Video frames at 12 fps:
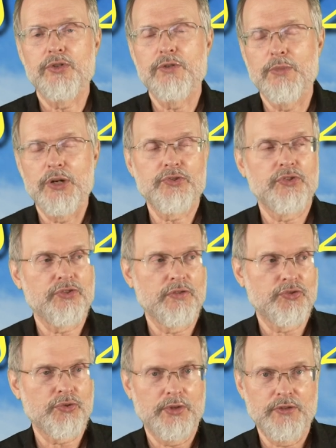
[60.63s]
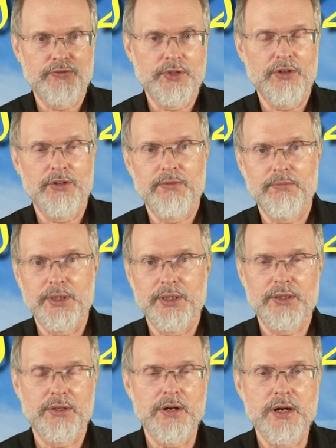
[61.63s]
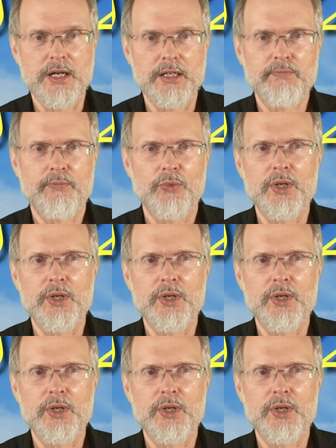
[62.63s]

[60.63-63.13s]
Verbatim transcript: You, Moses, have sort of, you know, been gone.